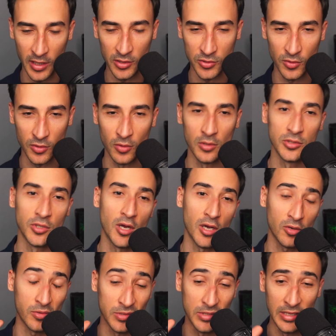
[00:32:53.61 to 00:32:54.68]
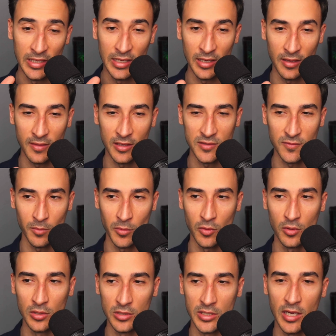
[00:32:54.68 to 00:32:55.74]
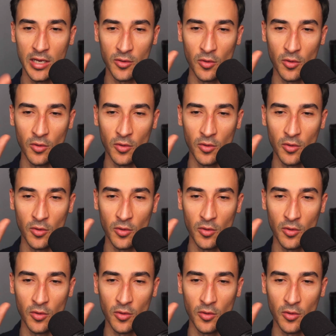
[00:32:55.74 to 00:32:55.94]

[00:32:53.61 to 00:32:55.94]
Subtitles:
to a Google Doc or deleting things from a Google Doc,